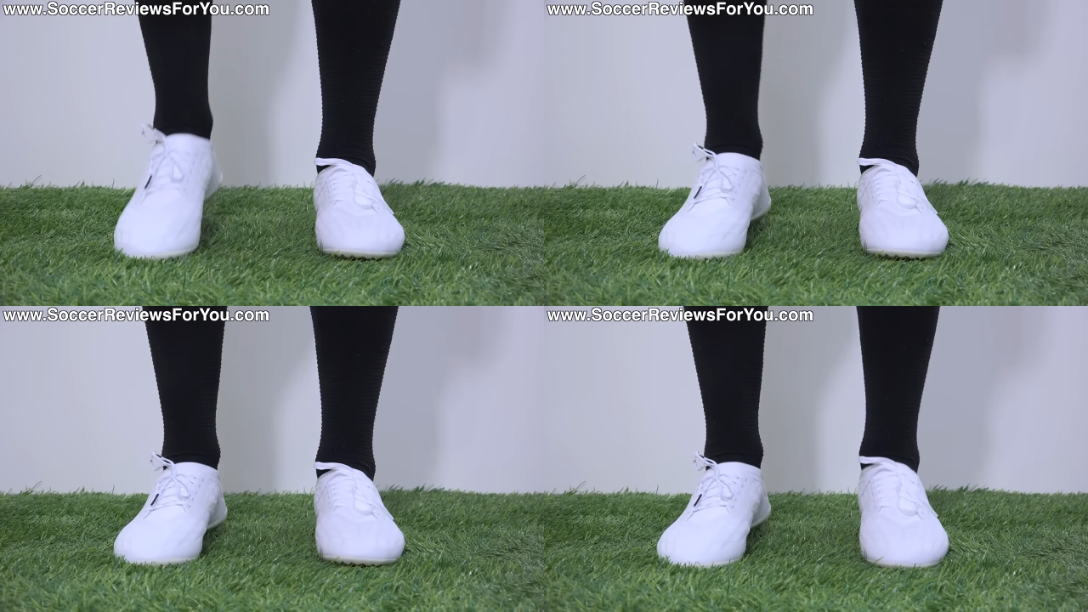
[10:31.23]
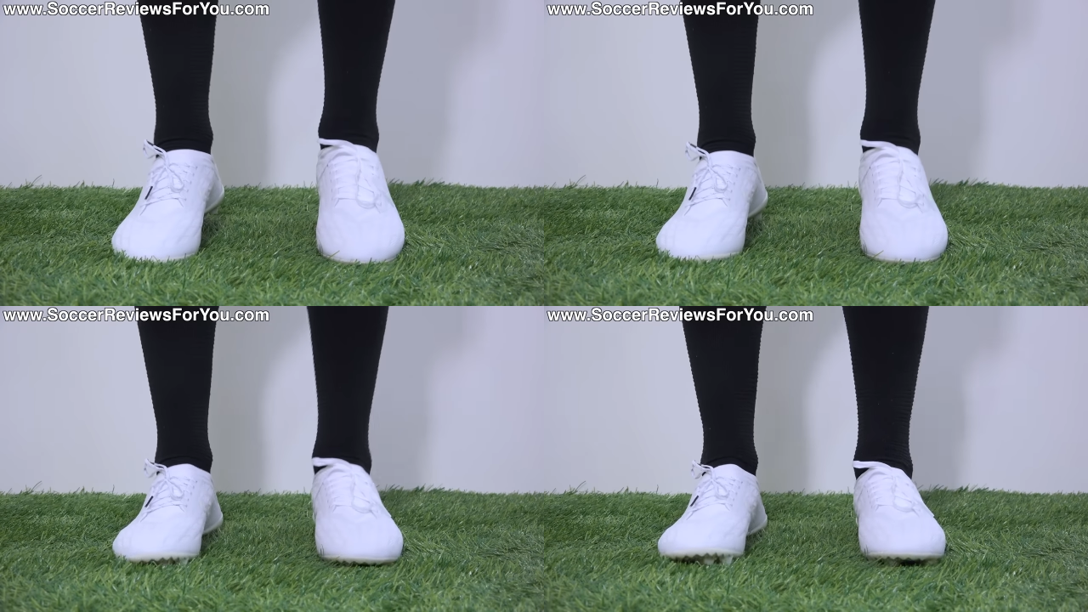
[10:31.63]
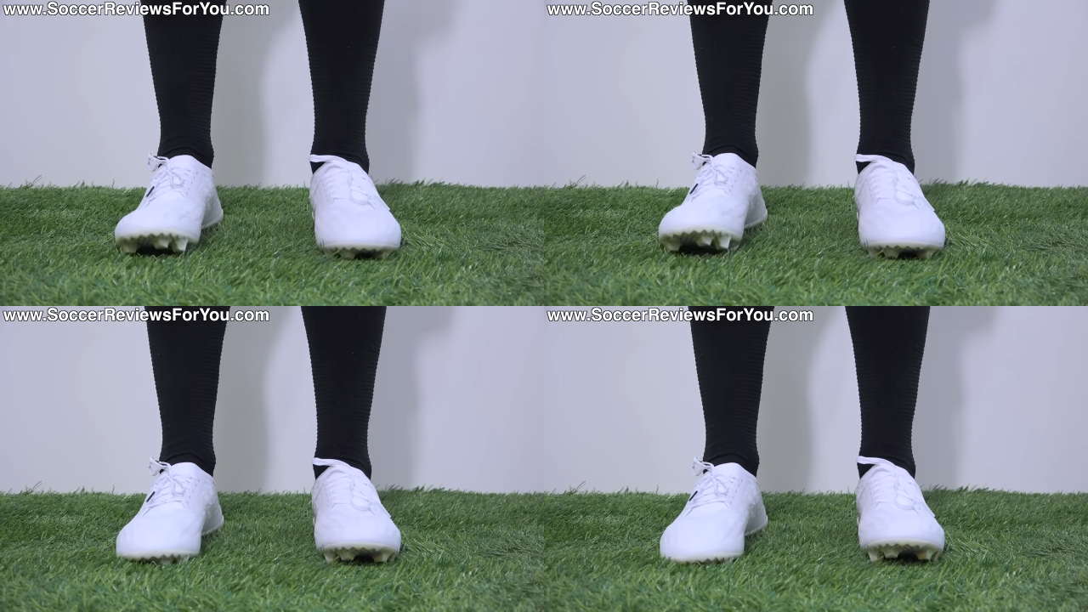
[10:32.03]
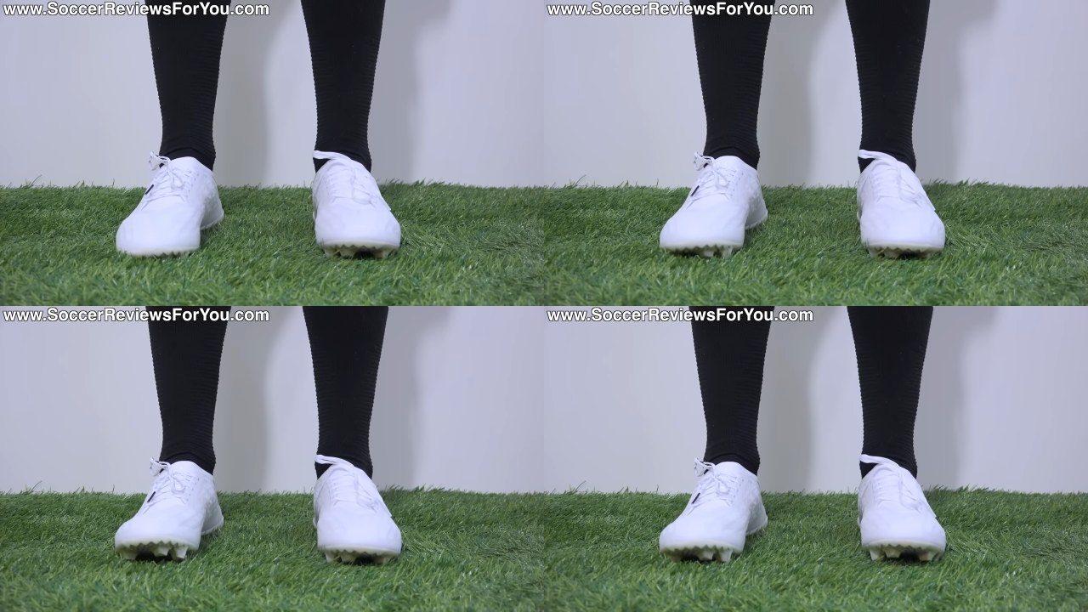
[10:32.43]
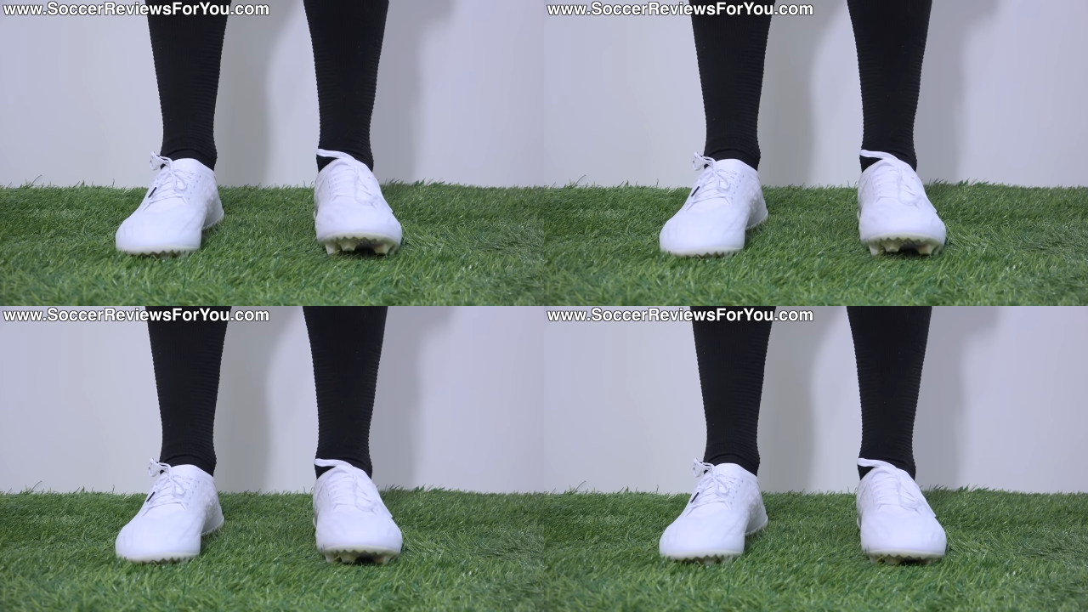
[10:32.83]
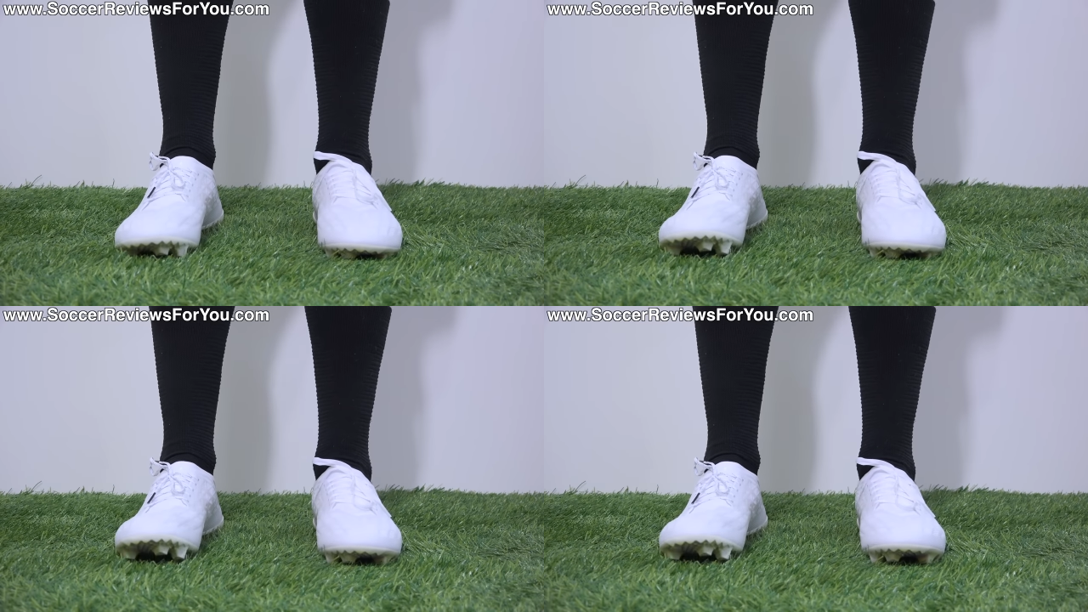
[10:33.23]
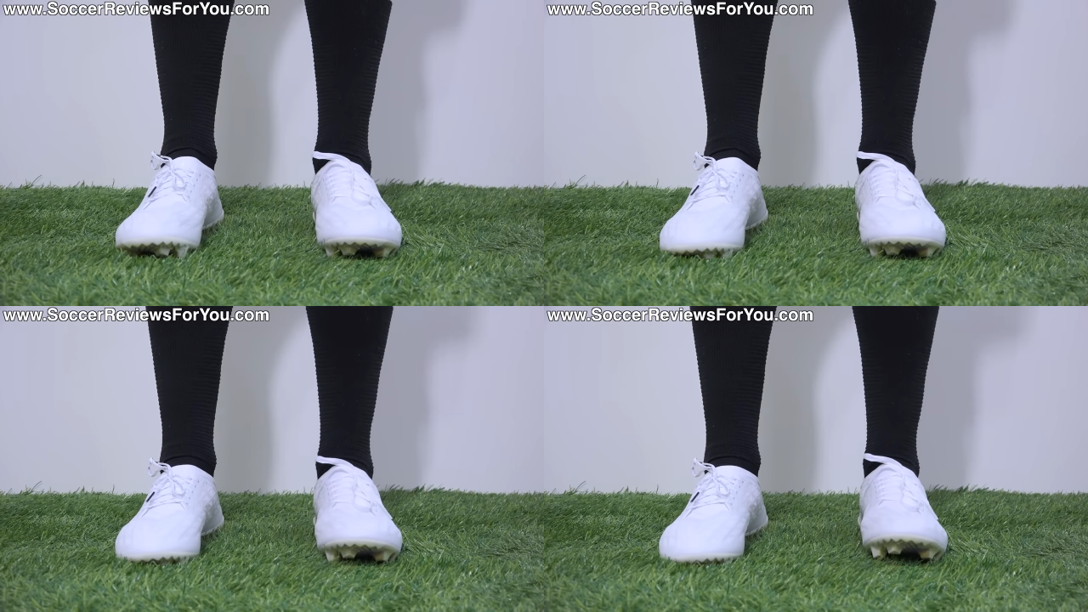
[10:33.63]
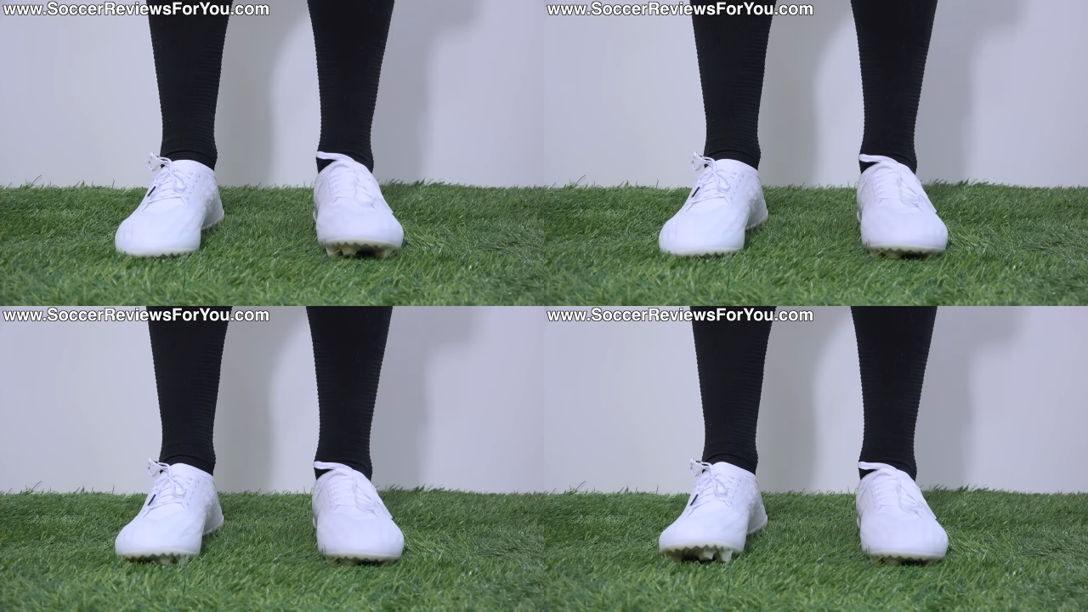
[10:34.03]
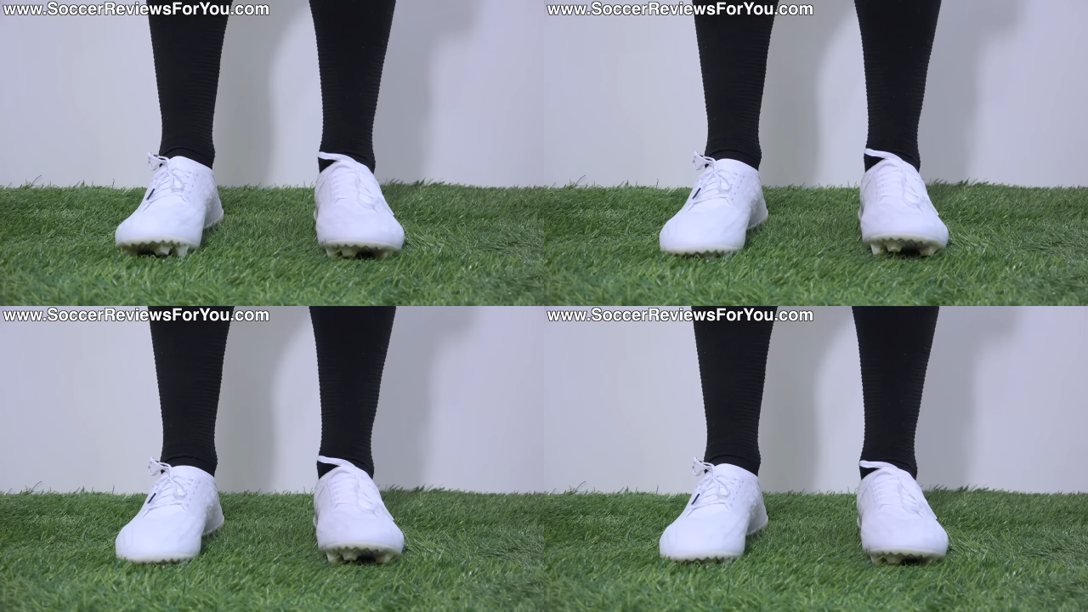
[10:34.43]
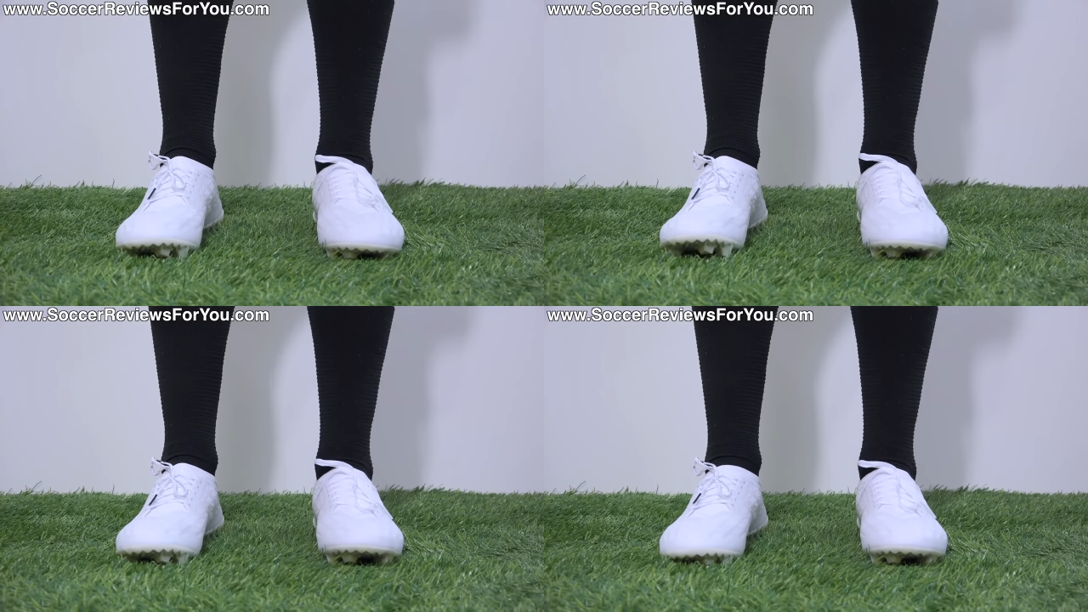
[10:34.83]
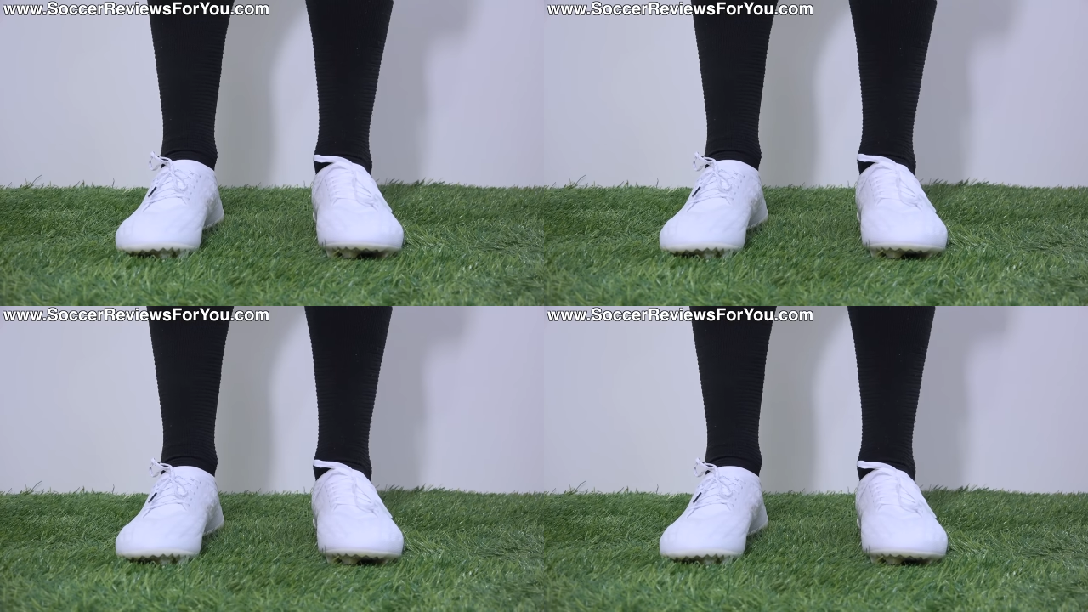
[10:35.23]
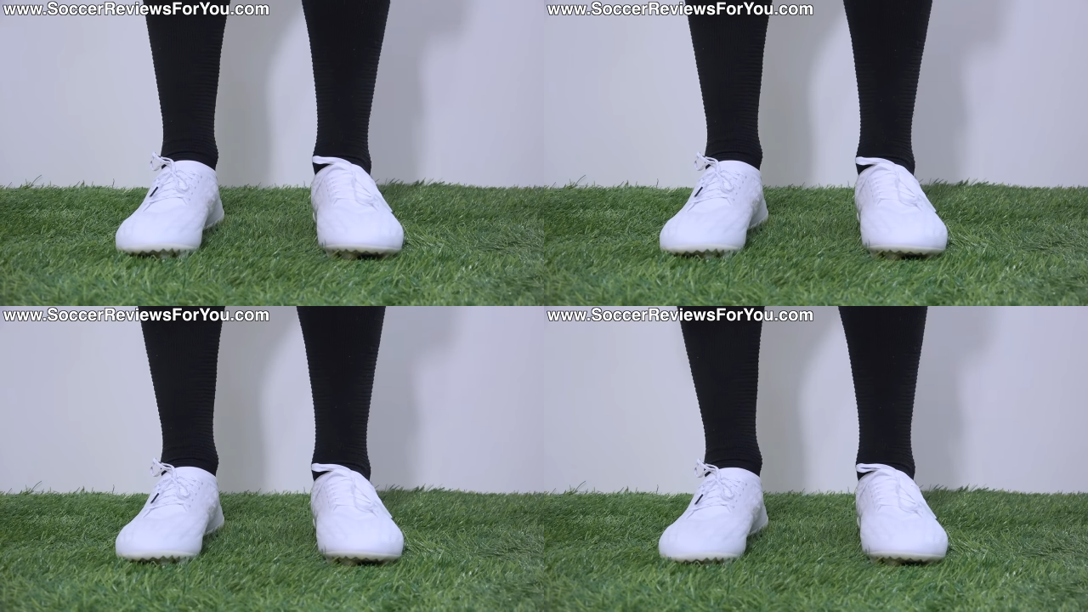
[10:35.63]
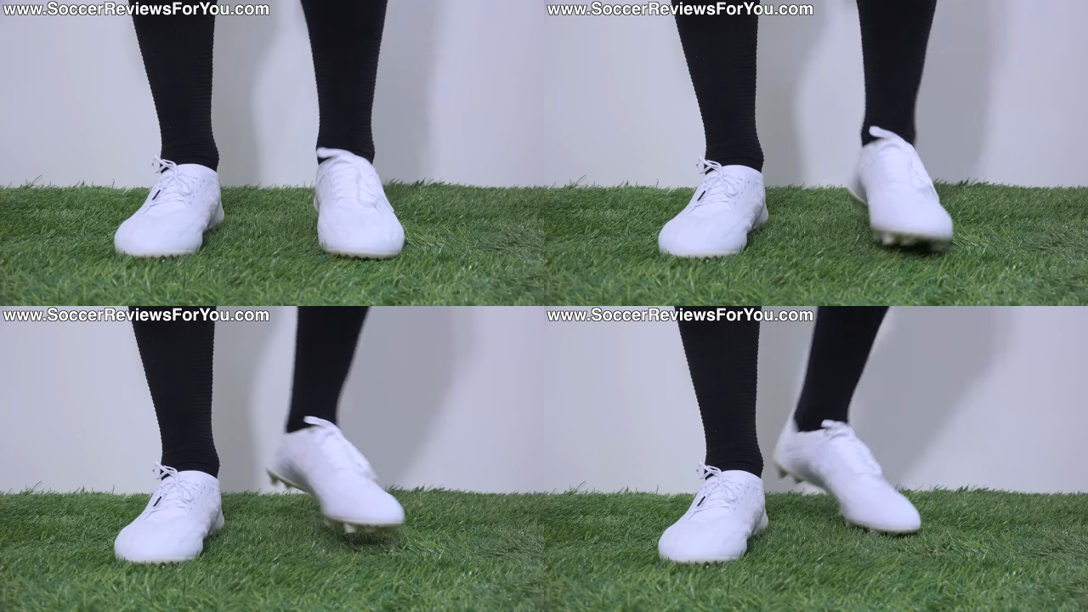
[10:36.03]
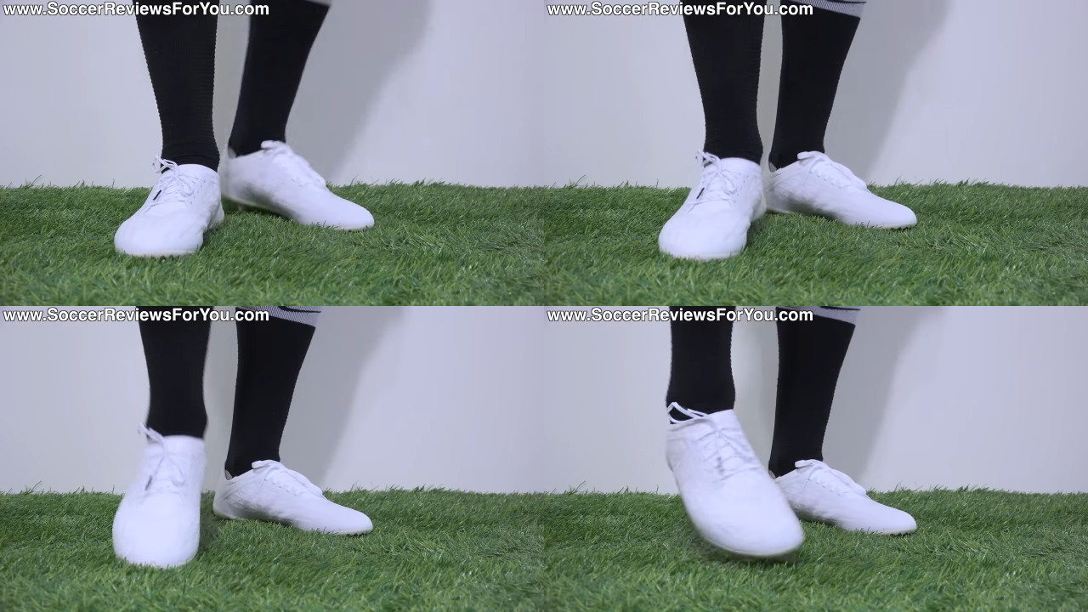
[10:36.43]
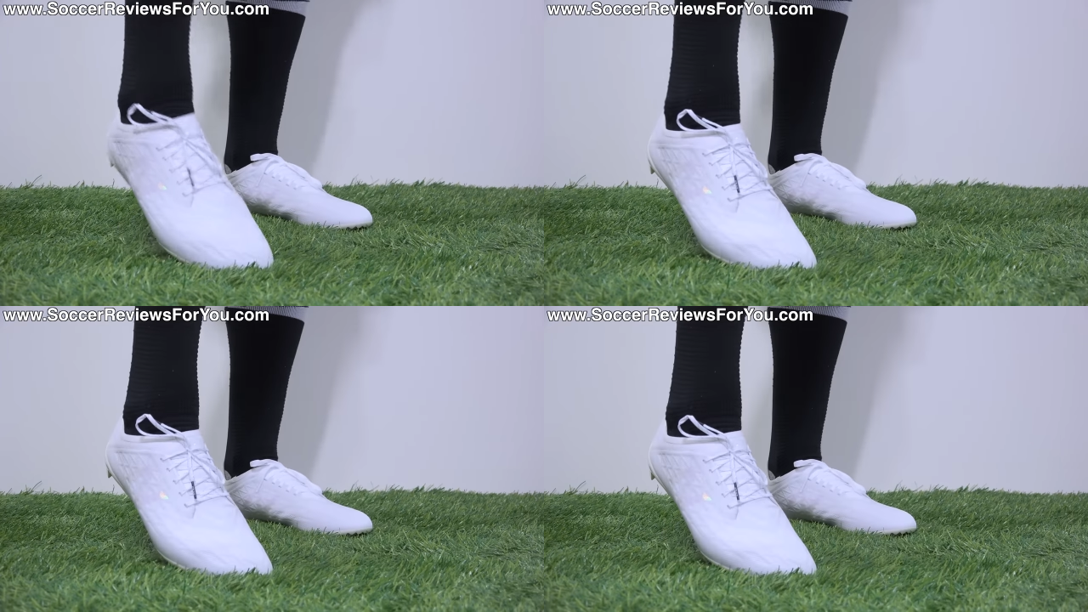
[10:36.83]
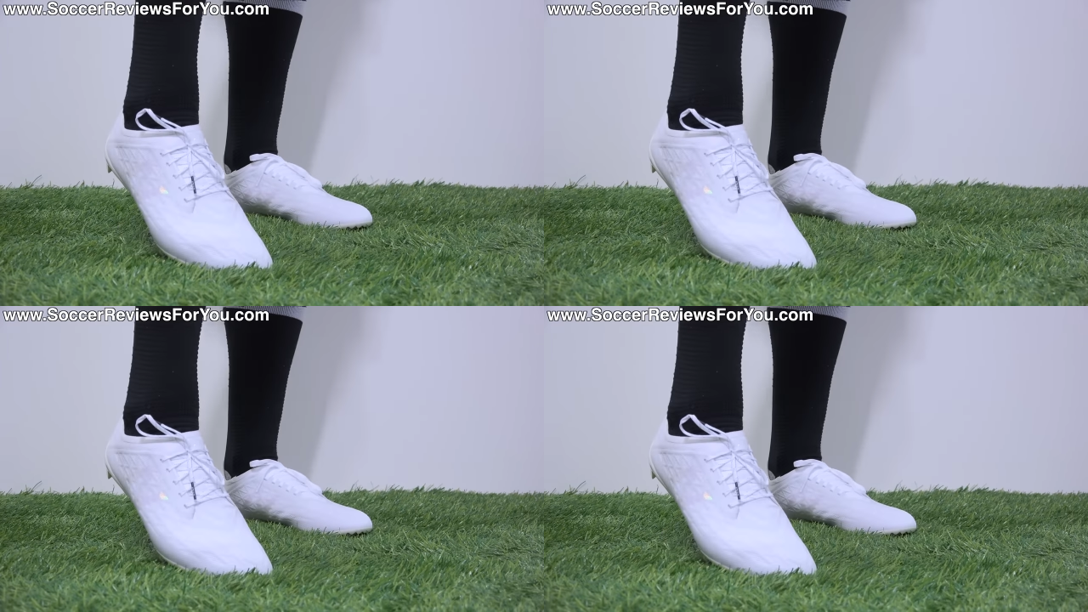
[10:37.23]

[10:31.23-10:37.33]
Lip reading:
Nobody's mouth can be seen.